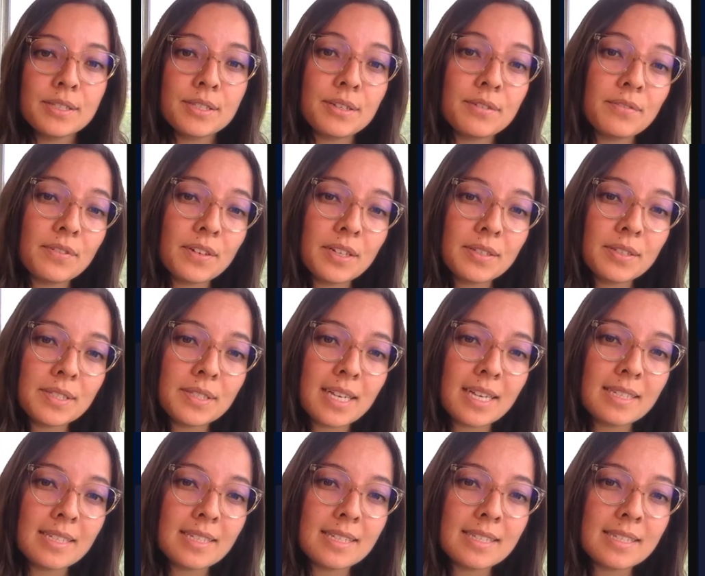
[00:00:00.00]
So for use
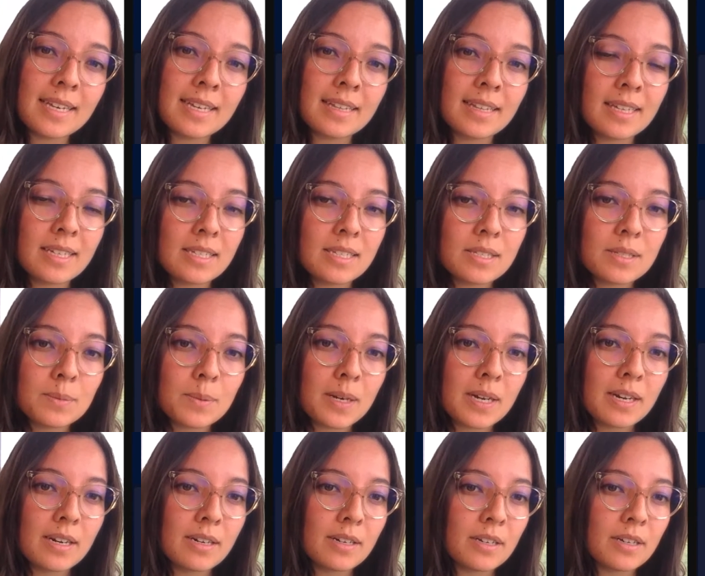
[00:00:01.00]
cases like this,
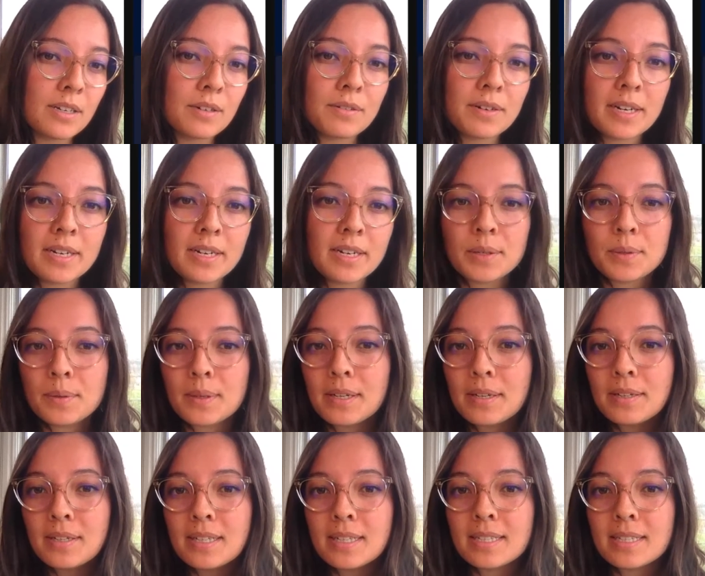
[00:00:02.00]
where you're writing
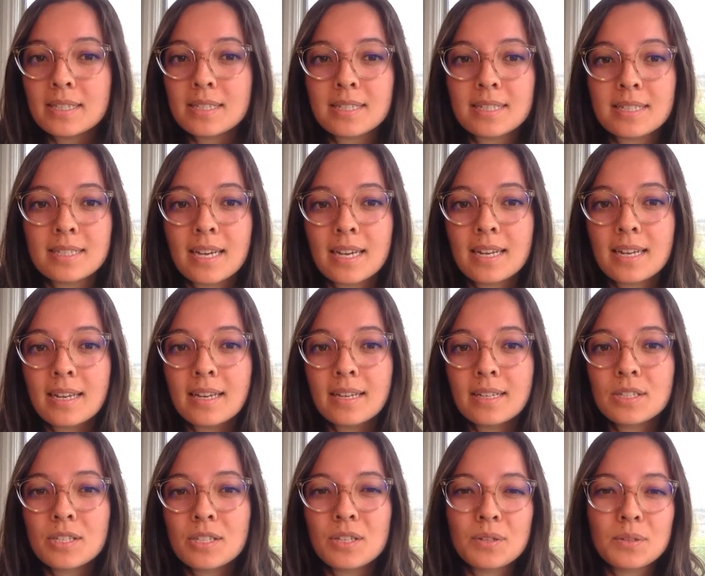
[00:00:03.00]
queries to
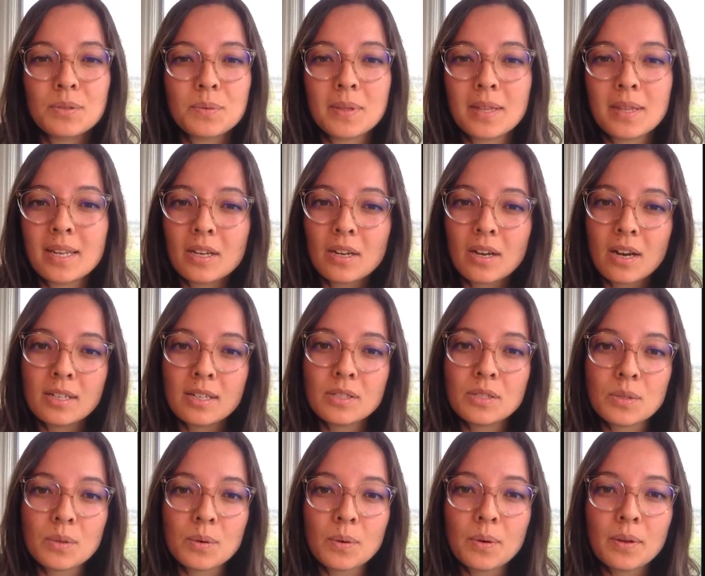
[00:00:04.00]
data to use within a
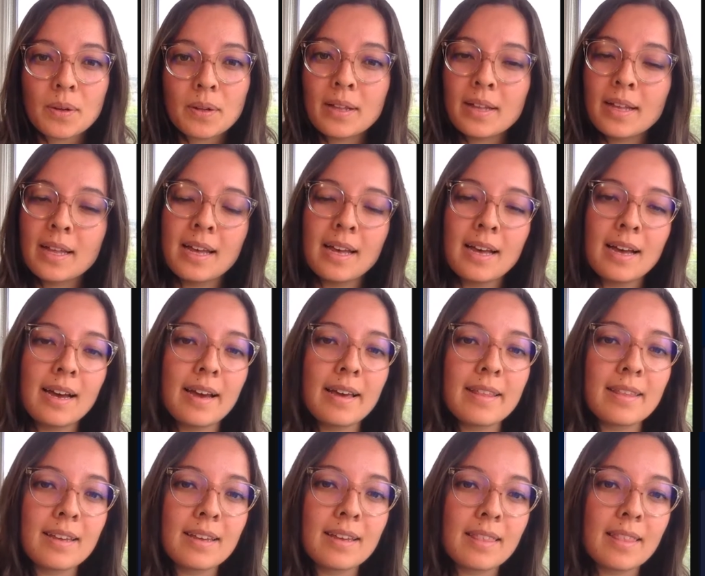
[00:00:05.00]
console,
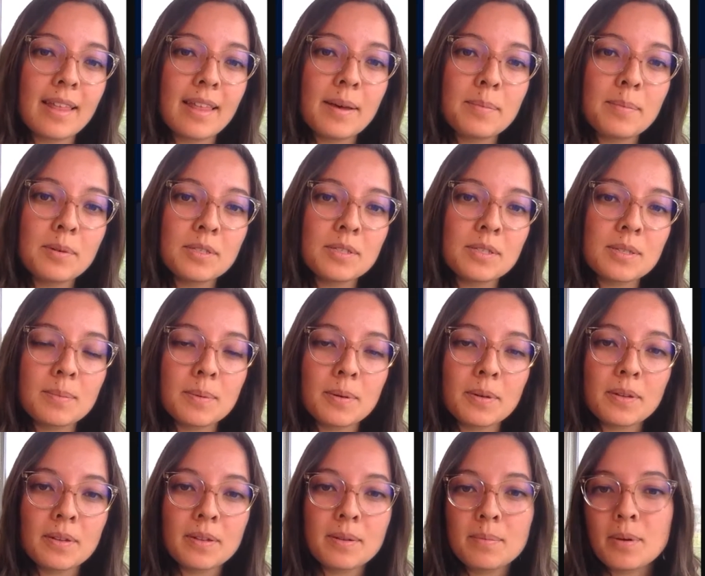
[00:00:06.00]
I think that
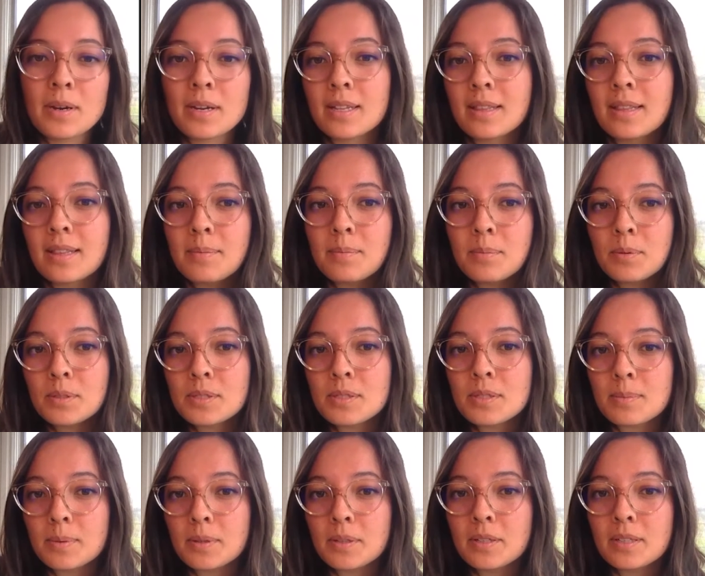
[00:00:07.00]
principle and breaking that
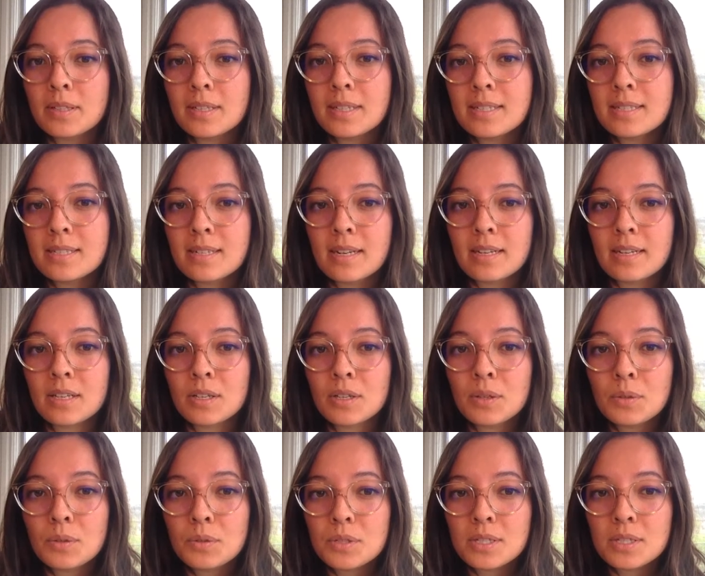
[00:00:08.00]
principle is not a
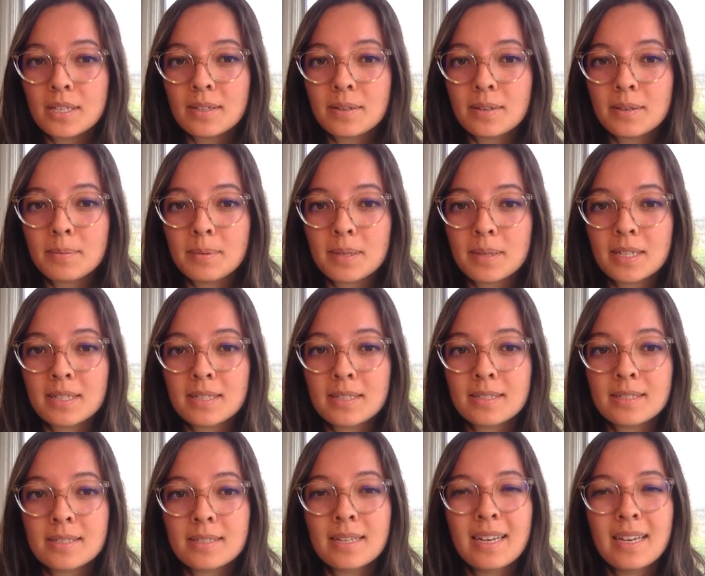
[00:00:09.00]
huge deal
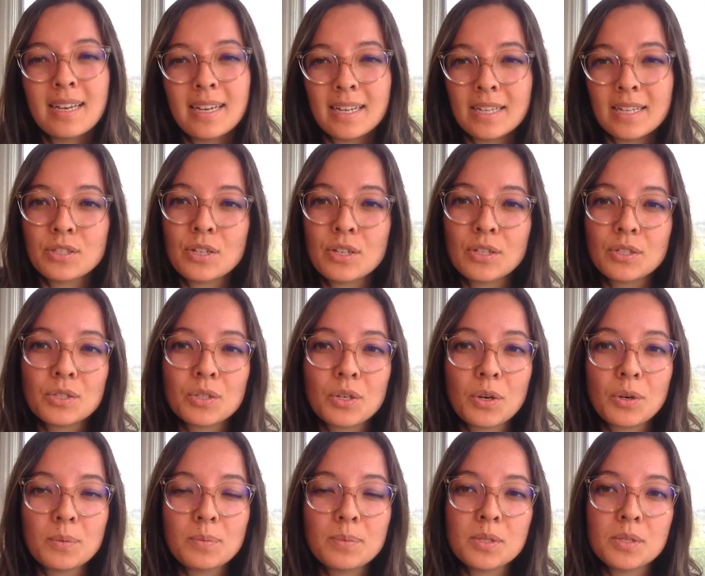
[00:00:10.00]
because it's all
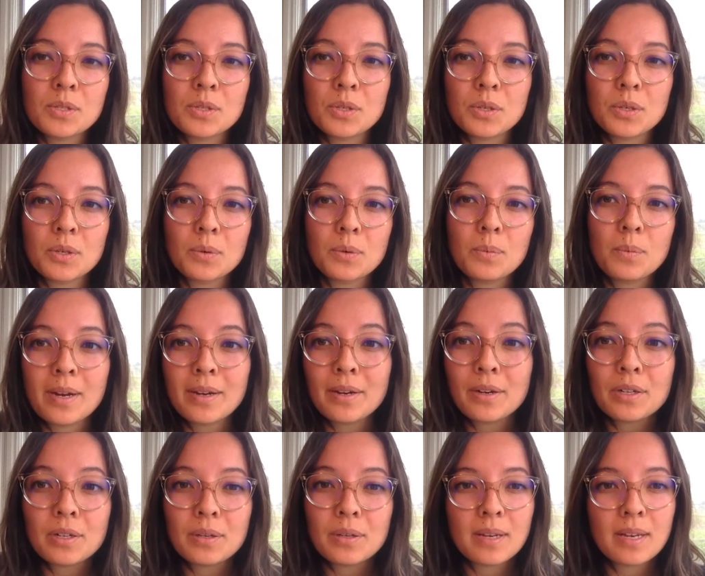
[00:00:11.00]
scoped to what
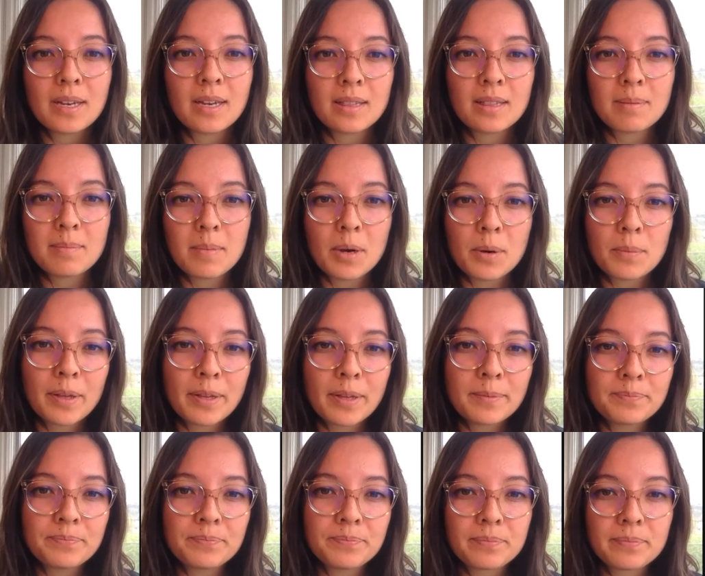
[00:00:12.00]
you're doing in the
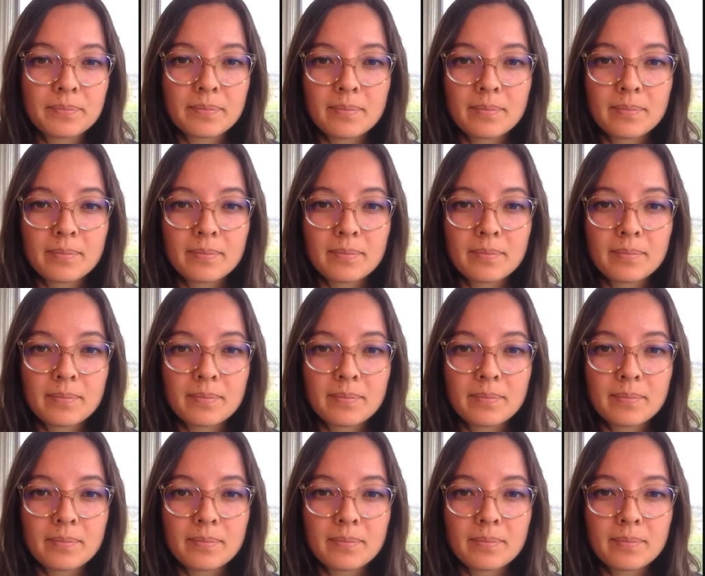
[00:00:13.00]
moment.